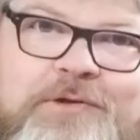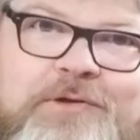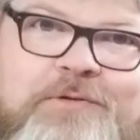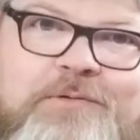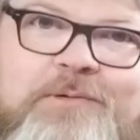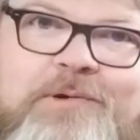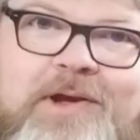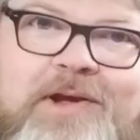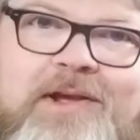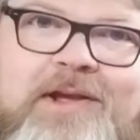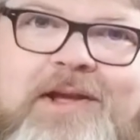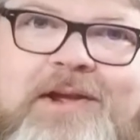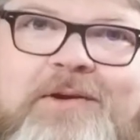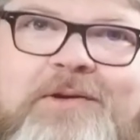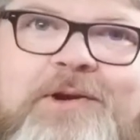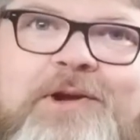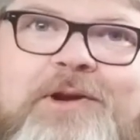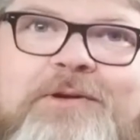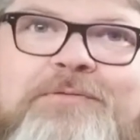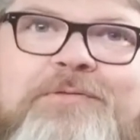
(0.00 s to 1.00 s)
you and I are
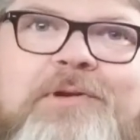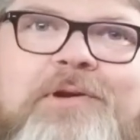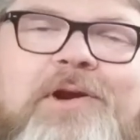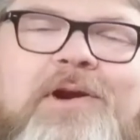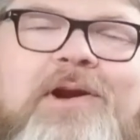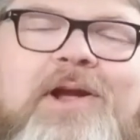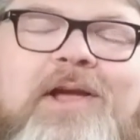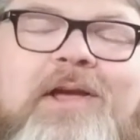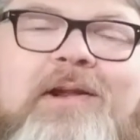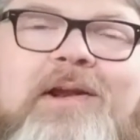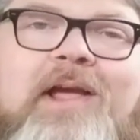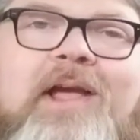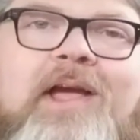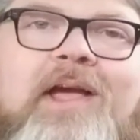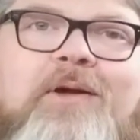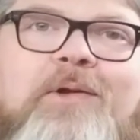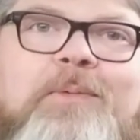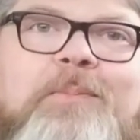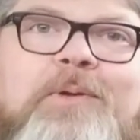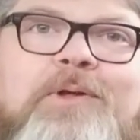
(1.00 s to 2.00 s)
going to figure out
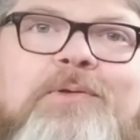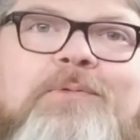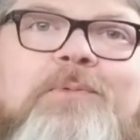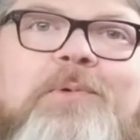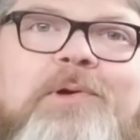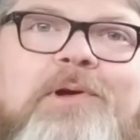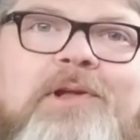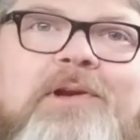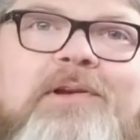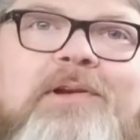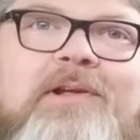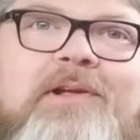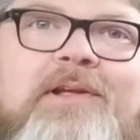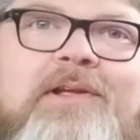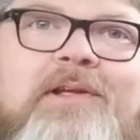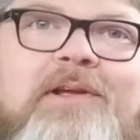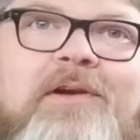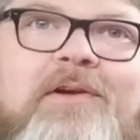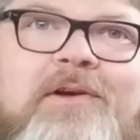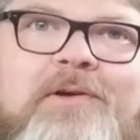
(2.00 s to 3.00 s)
how to build one
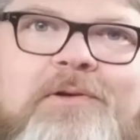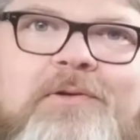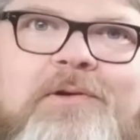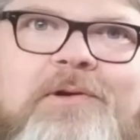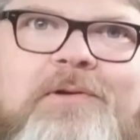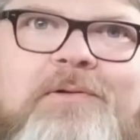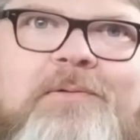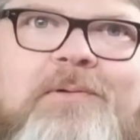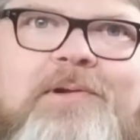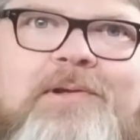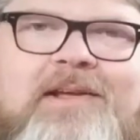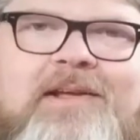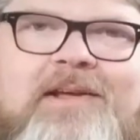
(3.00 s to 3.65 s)
on our own.